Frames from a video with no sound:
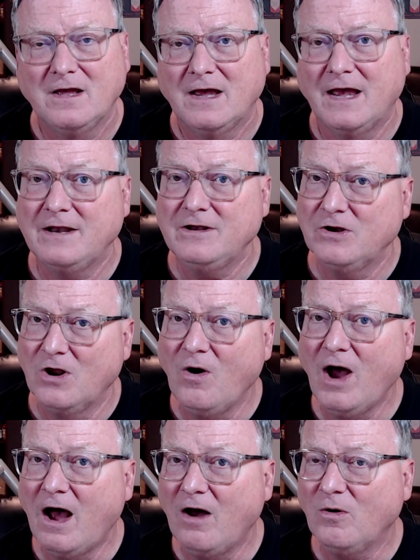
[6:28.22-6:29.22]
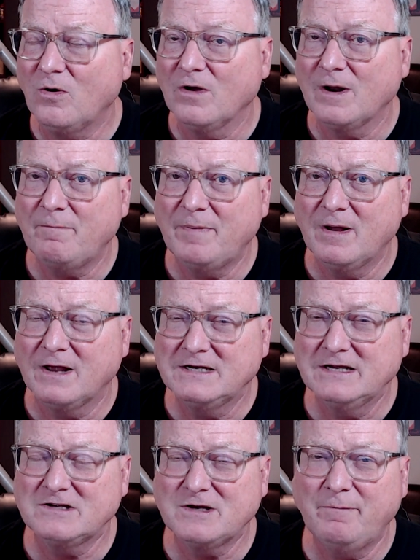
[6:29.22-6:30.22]
And you know how on a
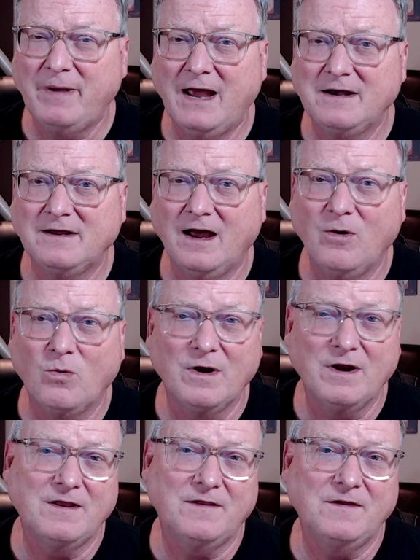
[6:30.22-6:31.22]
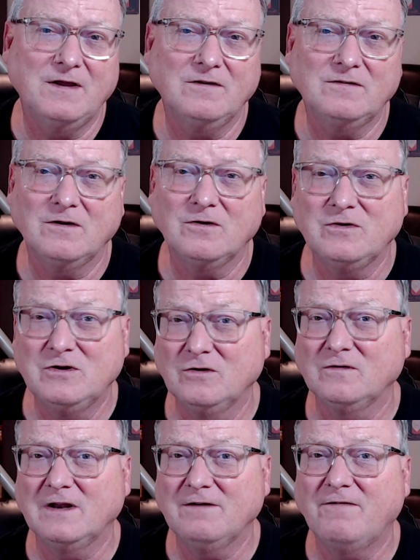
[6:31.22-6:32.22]
dish of pad thai, one of the things that you
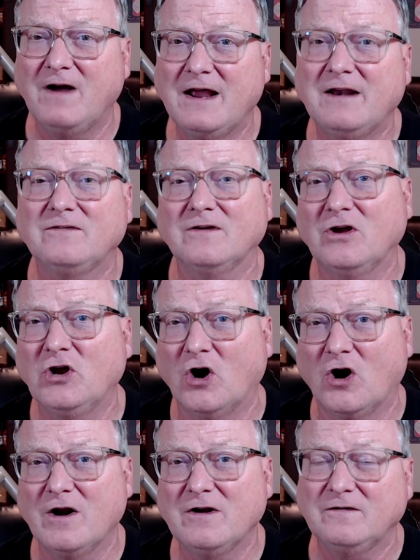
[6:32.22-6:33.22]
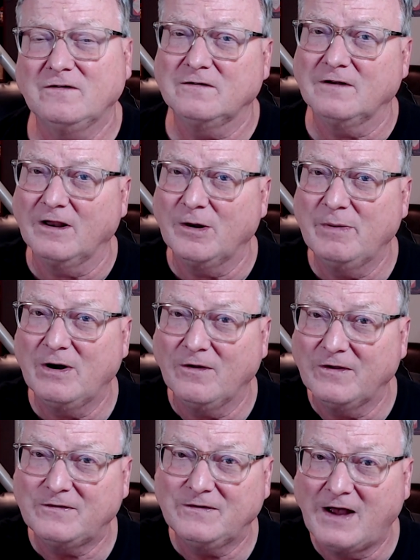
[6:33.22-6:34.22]
usually find is a garnish, is a little bit
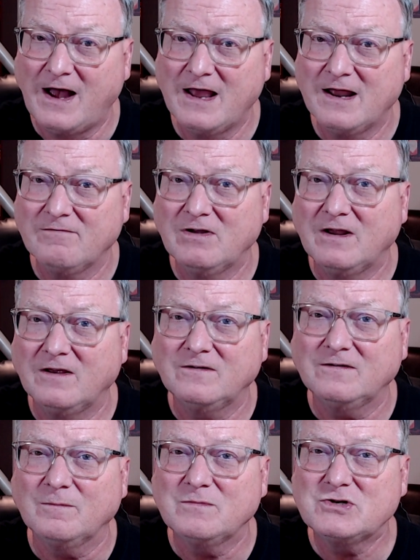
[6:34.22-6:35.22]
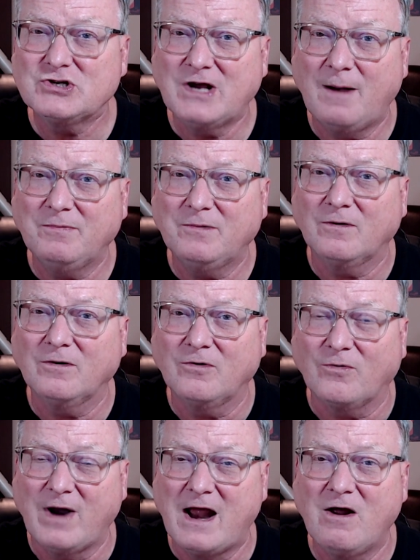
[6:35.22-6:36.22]
on the side of it, is some chopped or
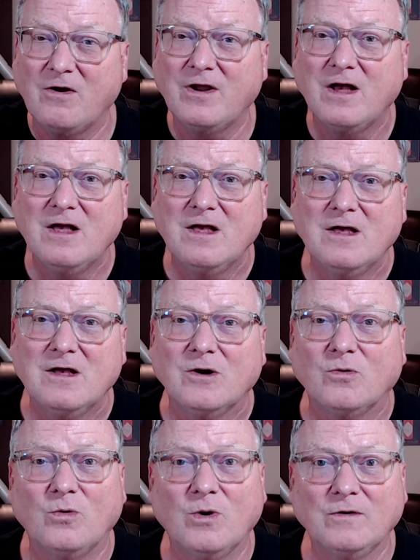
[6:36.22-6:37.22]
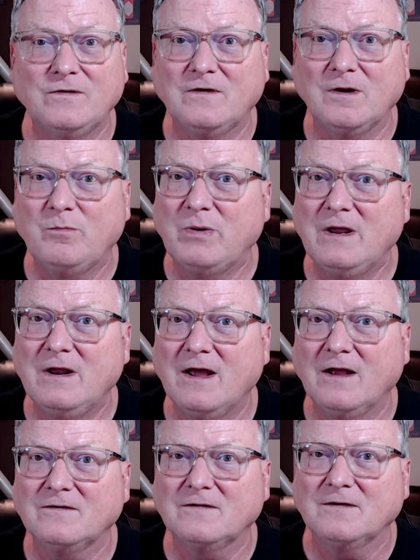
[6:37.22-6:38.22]
ground roasted
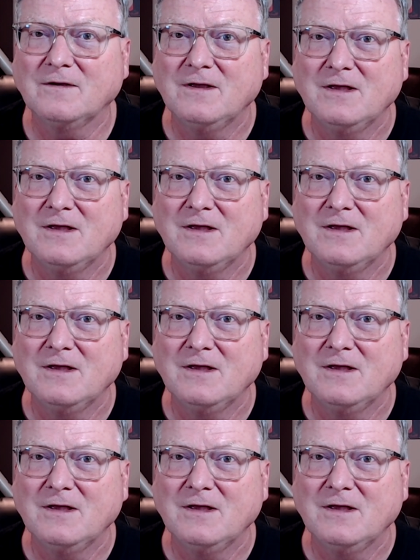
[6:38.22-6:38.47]
peanuts.